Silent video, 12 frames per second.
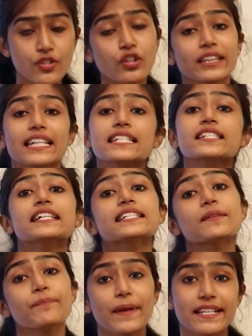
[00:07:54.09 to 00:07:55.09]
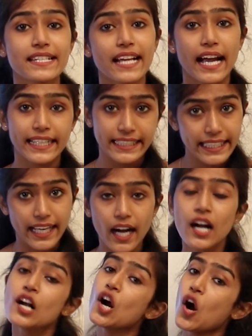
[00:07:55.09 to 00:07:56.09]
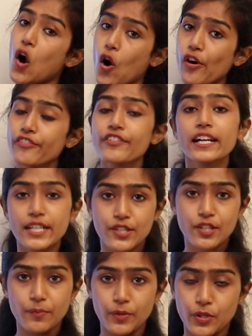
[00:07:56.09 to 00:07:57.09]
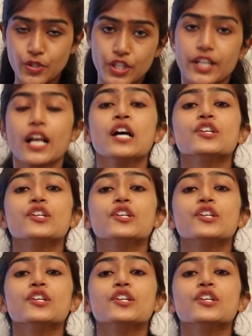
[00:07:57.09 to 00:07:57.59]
So, this is the basic idea of distribution.